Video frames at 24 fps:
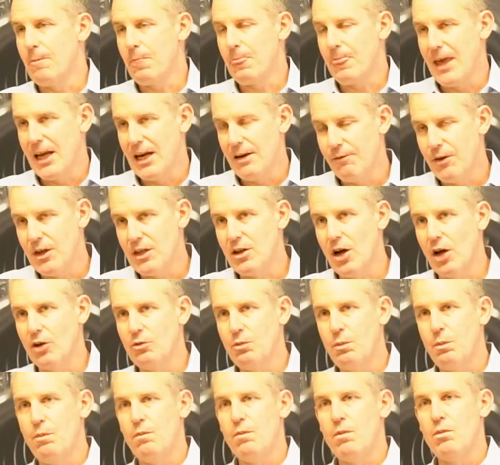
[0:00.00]
And if it
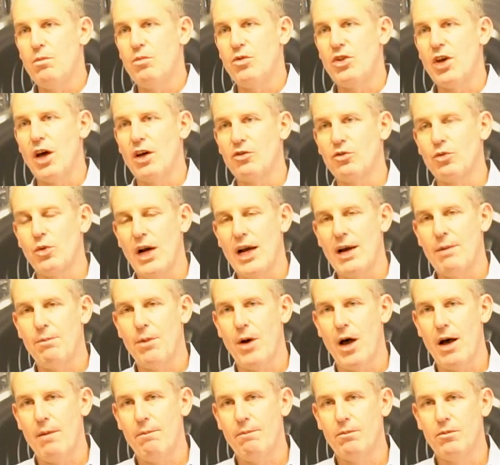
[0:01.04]
does ramp
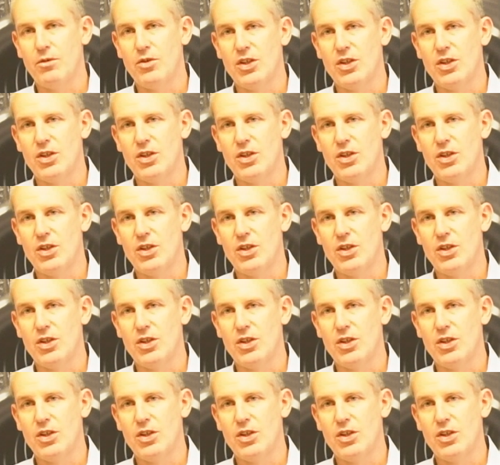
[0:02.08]
up,